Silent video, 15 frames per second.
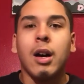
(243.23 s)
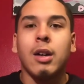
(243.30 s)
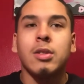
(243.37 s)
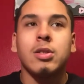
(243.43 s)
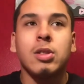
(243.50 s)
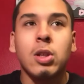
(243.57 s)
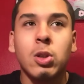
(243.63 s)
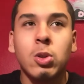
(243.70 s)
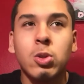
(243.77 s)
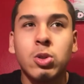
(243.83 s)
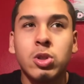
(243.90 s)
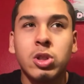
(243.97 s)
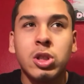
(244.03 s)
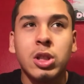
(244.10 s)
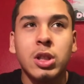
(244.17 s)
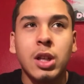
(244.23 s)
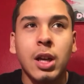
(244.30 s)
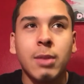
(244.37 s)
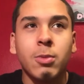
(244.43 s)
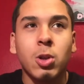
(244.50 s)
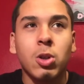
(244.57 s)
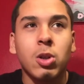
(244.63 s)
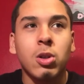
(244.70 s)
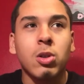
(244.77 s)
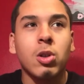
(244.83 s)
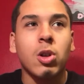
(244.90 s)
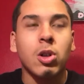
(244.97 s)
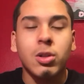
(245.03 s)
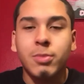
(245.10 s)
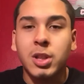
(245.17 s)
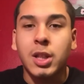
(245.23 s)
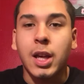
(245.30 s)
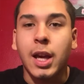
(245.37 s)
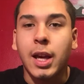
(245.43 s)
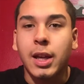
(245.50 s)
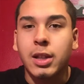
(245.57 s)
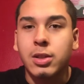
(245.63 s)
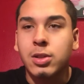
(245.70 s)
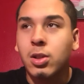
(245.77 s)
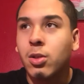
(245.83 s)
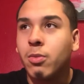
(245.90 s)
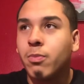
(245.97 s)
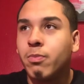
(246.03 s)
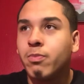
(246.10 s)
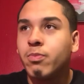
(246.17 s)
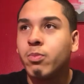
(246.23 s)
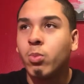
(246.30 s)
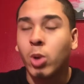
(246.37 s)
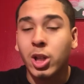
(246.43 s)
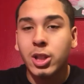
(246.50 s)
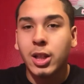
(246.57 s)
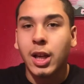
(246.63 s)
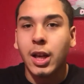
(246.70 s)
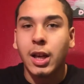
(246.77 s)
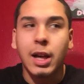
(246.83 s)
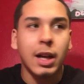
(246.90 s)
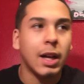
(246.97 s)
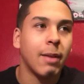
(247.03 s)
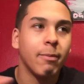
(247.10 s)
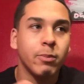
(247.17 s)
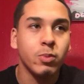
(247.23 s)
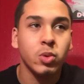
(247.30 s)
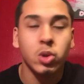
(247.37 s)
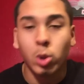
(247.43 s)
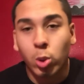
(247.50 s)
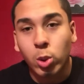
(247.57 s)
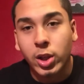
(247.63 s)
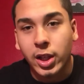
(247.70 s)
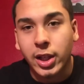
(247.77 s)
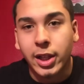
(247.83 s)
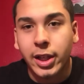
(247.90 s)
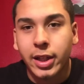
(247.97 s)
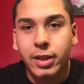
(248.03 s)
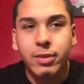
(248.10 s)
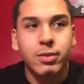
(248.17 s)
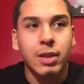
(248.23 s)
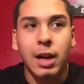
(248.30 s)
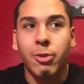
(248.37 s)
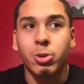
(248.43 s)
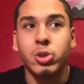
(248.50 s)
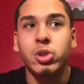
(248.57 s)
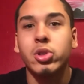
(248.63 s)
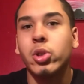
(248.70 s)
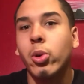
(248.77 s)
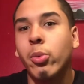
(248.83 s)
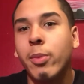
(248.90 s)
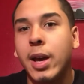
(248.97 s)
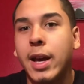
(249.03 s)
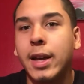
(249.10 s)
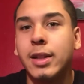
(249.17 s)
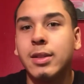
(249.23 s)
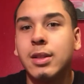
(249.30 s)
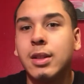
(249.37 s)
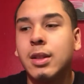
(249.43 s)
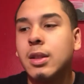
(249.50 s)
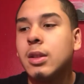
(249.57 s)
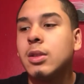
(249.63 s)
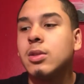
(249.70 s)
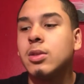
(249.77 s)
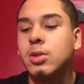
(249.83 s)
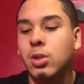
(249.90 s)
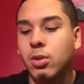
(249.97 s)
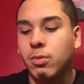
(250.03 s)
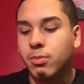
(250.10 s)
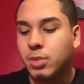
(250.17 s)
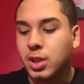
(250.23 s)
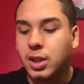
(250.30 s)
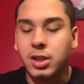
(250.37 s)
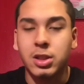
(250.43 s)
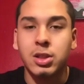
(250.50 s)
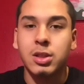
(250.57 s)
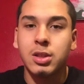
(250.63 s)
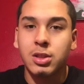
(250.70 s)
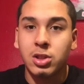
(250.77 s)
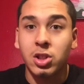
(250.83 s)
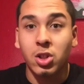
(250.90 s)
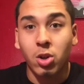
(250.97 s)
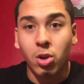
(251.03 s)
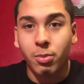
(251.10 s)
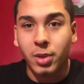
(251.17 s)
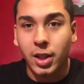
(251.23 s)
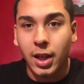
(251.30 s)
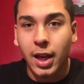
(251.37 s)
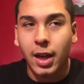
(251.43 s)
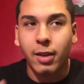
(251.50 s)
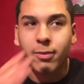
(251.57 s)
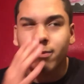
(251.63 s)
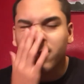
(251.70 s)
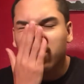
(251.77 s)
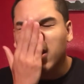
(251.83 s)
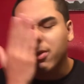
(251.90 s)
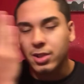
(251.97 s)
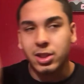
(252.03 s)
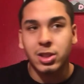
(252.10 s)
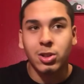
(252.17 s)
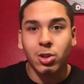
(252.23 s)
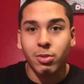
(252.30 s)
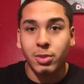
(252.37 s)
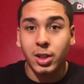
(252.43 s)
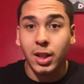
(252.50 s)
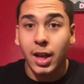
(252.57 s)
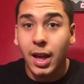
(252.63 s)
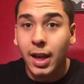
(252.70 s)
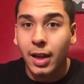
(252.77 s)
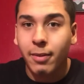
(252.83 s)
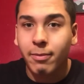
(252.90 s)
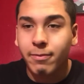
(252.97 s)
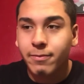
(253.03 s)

So she kept on calling me gay. So one day I got so hated. I was so mad. So because she called me gay. So when she called me gay,